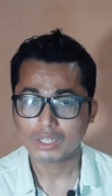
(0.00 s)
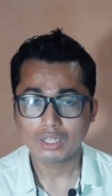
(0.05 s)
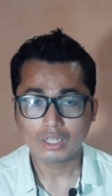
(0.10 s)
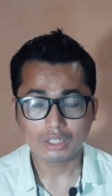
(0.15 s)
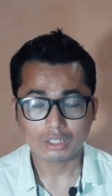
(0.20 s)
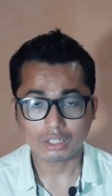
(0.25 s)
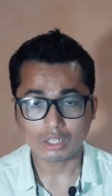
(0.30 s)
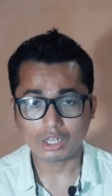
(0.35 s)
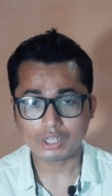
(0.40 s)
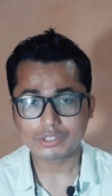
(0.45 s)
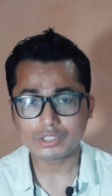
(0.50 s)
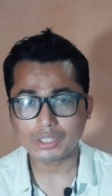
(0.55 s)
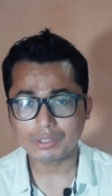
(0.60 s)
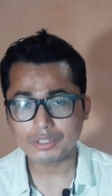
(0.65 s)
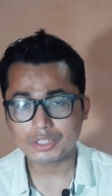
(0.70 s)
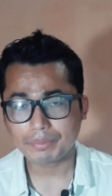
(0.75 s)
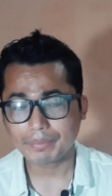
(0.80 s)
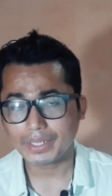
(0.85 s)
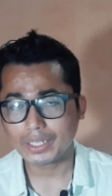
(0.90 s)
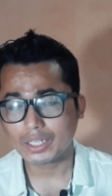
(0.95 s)
loss of
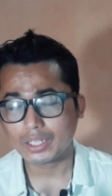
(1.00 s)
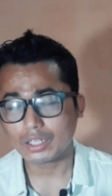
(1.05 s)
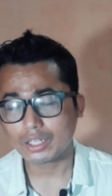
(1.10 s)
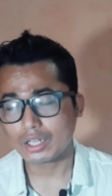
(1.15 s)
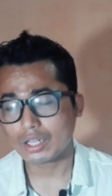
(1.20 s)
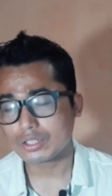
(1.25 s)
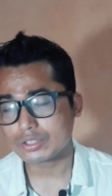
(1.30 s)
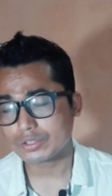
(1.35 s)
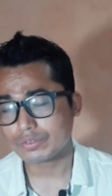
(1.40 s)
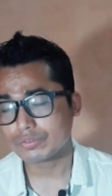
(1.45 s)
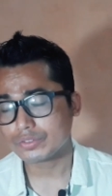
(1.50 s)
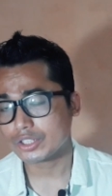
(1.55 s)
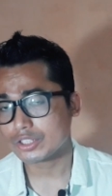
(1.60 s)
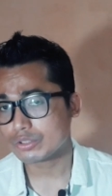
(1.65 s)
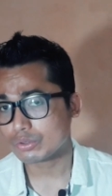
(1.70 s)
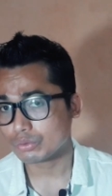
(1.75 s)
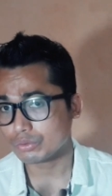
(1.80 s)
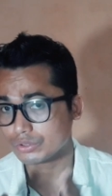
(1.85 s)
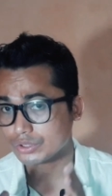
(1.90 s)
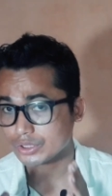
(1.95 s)
smell and loss of
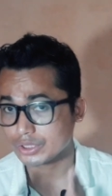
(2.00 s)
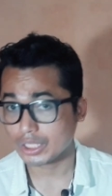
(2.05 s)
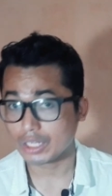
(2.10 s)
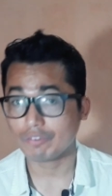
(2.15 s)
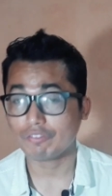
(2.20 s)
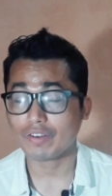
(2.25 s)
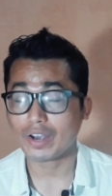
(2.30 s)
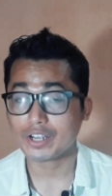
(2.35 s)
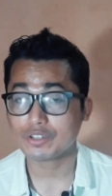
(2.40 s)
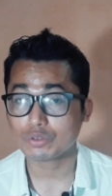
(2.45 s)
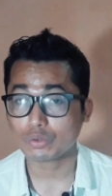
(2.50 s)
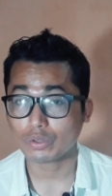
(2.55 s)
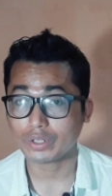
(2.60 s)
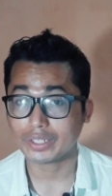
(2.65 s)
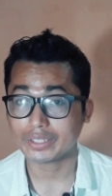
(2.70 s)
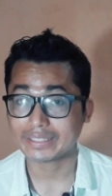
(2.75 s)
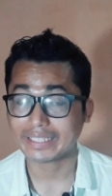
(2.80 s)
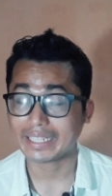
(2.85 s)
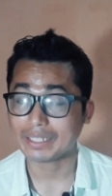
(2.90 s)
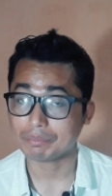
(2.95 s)
taste should
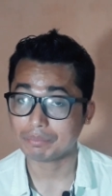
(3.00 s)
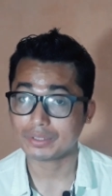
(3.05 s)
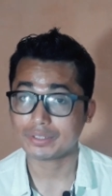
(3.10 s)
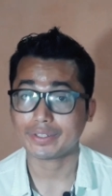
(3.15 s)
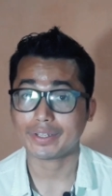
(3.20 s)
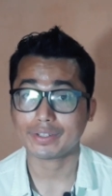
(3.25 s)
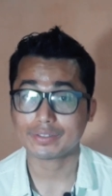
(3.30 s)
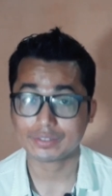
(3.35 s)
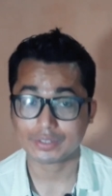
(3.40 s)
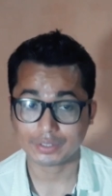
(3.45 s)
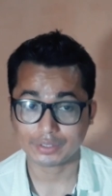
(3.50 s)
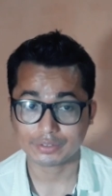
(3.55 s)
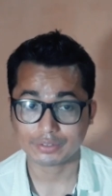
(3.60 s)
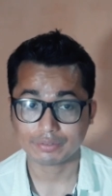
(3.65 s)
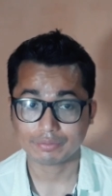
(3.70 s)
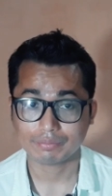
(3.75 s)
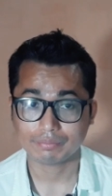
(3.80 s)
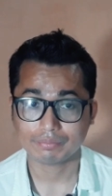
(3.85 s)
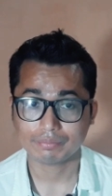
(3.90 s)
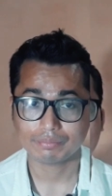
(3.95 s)
self-isolate and be tested.
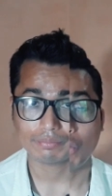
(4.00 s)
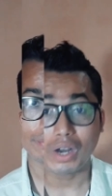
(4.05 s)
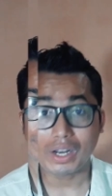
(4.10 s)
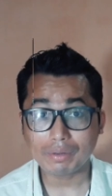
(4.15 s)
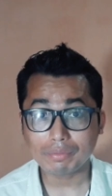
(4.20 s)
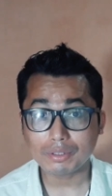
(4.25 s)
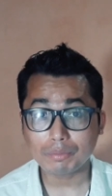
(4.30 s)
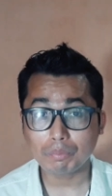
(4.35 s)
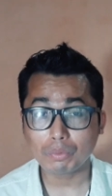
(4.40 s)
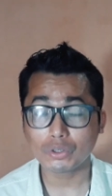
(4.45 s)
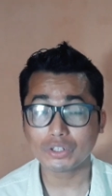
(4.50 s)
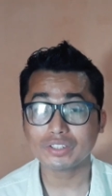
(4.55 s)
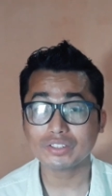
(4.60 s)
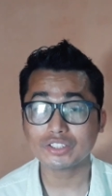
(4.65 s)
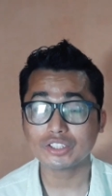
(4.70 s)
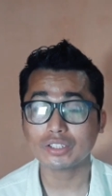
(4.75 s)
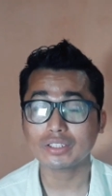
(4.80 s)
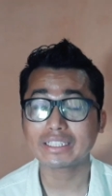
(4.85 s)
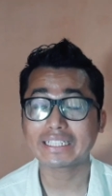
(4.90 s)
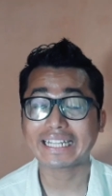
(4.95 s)
One of the
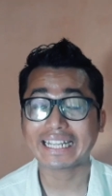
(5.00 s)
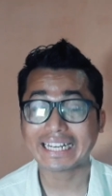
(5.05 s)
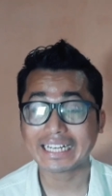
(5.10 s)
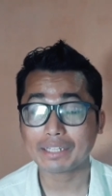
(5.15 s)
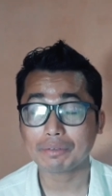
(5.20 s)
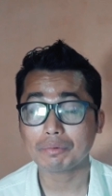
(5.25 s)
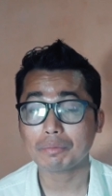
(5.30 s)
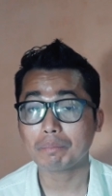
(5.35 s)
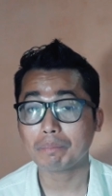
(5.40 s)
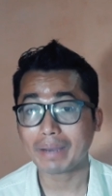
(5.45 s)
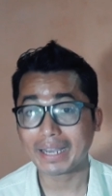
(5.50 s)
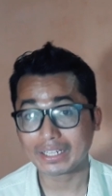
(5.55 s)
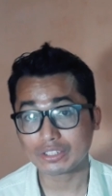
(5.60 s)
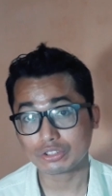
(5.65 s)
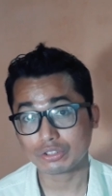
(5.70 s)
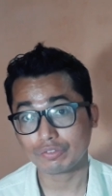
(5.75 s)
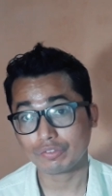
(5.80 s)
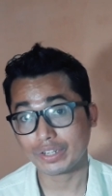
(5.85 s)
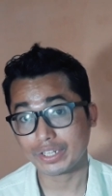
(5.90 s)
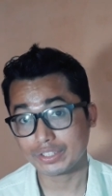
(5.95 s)
potential negative impact
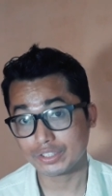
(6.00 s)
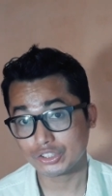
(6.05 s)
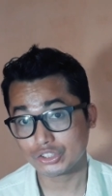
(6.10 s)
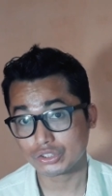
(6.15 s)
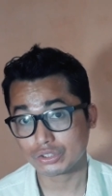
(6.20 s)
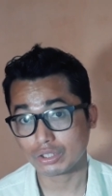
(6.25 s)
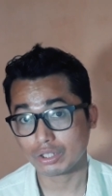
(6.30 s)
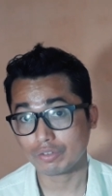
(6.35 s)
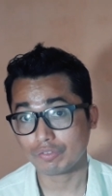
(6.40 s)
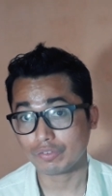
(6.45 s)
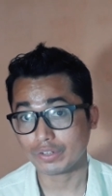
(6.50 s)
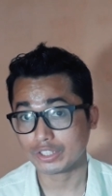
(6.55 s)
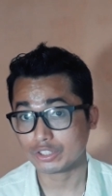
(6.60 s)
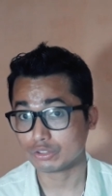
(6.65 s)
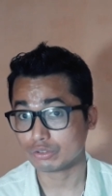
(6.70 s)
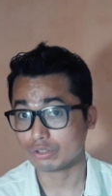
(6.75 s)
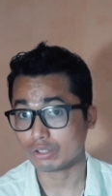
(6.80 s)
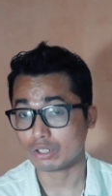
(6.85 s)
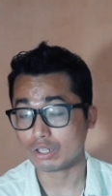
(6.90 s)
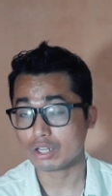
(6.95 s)
of addition of
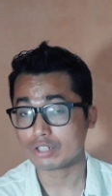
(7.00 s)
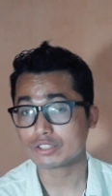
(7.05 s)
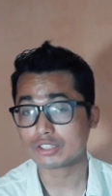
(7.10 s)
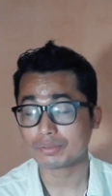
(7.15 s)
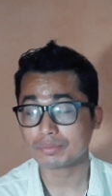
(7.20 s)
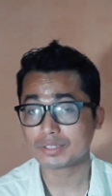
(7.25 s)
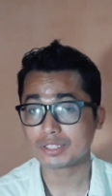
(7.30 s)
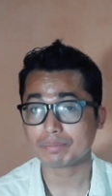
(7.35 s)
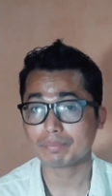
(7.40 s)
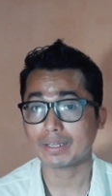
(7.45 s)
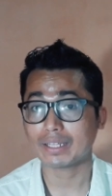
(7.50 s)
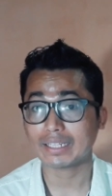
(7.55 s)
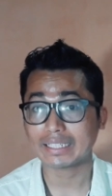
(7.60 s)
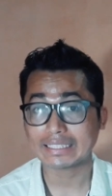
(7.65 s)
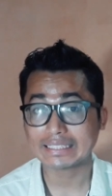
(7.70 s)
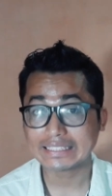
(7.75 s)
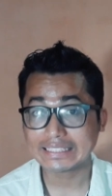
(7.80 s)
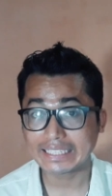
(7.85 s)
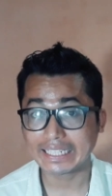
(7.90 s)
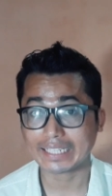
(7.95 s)
acute loss of smell
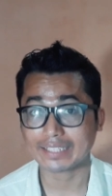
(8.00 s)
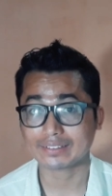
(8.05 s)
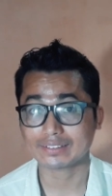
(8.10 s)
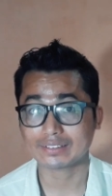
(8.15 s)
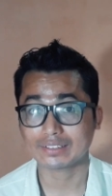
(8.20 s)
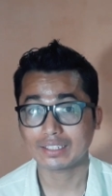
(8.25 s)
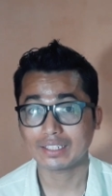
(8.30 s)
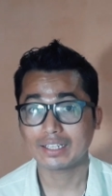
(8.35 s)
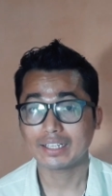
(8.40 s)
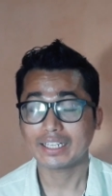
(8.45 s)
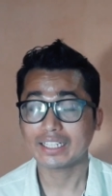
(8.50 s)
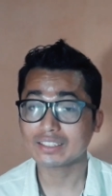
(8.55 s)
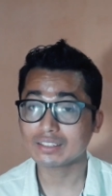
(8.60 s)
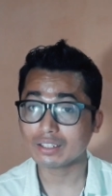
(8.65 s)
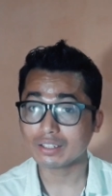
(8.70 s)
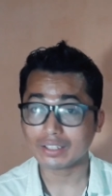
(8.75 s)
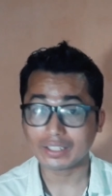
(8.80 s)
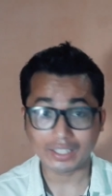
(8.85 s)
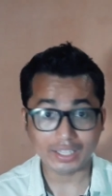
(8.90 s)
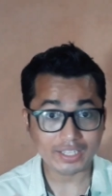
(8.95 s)
and taste in the
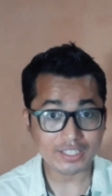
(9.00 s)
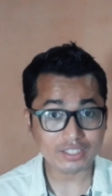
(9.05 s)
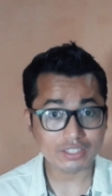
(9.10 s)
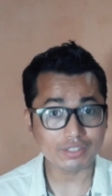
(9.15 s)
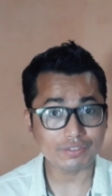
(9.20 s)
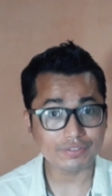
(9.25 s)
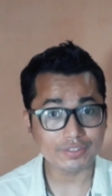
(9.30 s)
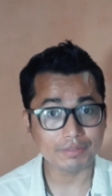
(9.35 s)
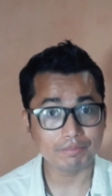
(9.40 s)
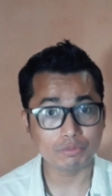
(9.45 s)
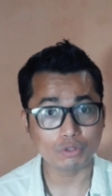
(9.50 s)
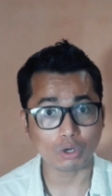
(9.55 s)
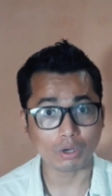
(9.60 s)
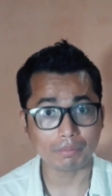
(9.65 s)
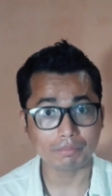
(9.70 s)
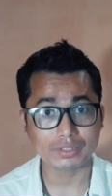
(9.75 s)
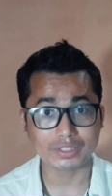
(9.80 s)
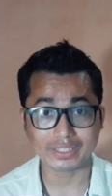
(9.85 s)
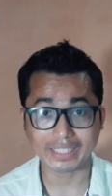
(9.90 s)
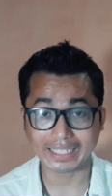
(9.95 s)
list of
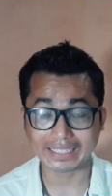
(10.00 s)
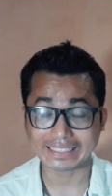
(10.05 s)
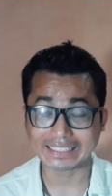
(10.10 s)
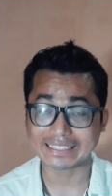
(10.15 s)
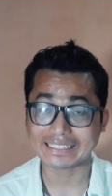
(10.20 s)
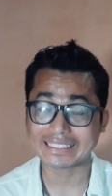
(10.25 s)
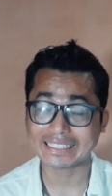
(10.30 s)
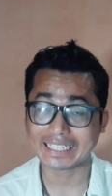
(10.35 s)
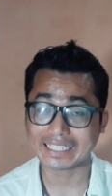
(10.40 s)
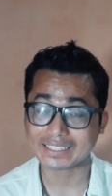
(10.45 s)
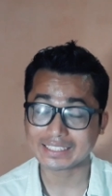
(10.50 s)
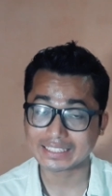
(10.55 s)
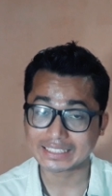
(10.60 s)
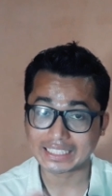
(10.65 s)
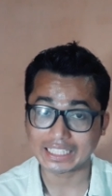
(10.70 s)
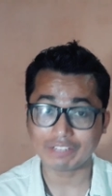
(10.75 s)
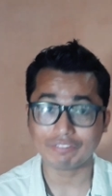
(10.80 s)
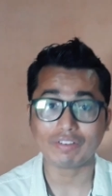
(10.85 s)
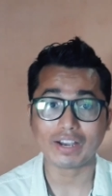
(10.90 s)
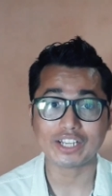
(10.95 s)
symptoms that indicate
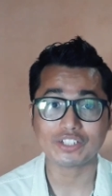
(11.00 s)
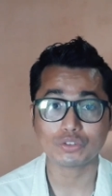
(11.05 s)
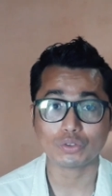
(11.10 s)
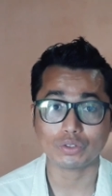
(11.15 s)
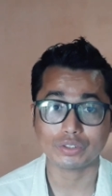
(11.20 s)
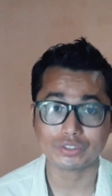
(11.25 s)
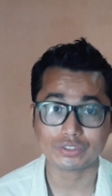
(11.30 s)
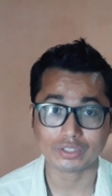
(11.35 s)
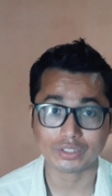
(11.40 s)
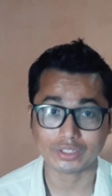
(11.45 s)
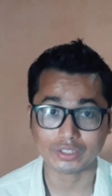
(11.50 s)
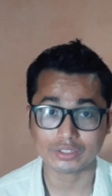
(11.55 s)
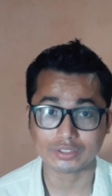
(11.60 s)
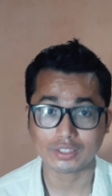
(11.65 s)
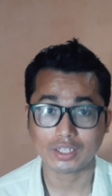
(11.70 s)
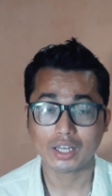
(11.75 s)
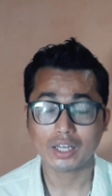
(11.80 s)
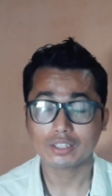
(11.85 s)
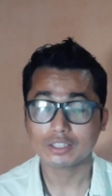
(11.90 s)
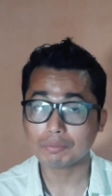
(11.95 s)
self-isolation is
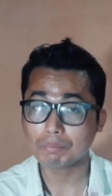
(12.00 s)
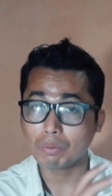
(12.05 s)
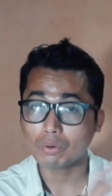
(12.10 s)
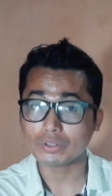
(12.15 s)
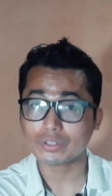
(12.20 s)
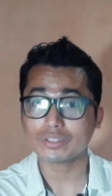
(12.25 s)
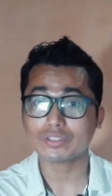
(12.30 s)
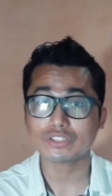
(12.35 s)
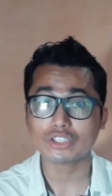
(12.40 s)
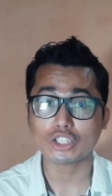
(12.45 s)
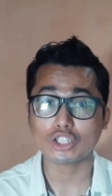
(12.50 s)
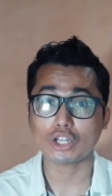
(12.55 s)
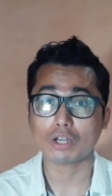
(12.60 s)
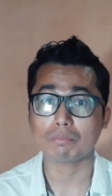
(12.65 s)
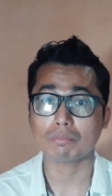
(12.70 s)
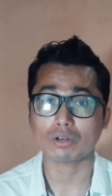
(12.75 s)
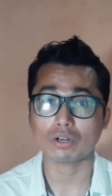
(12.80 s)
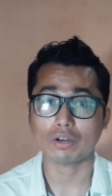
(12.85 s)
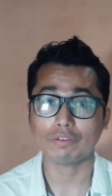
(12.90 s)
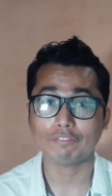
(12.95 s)
the potential
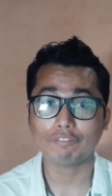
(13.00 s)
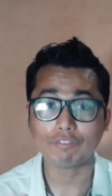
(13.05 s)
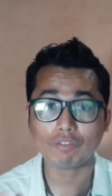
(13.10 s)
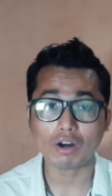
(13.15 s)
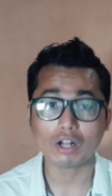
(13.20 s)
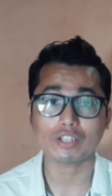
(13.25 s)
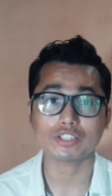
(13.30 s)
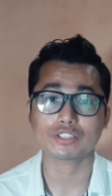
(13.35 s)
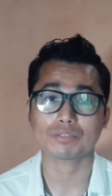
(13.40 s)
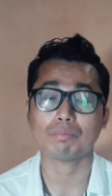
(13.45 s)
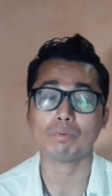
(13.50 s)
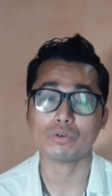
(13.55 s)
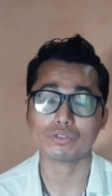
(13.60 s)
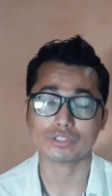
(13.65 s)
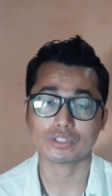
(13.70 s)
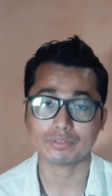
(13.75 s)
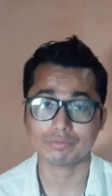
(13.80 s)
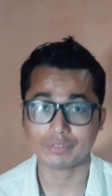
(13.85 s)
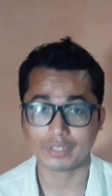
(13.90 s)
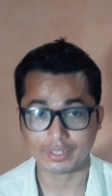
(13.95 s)
number of false
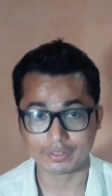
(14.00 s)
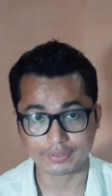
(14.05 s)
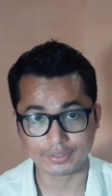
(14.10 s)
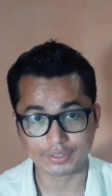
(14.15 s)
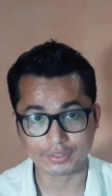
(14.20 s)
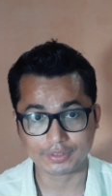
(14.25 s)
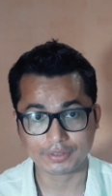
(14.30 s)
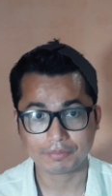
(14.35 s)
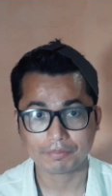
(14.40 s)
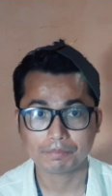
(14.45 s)
positive cases.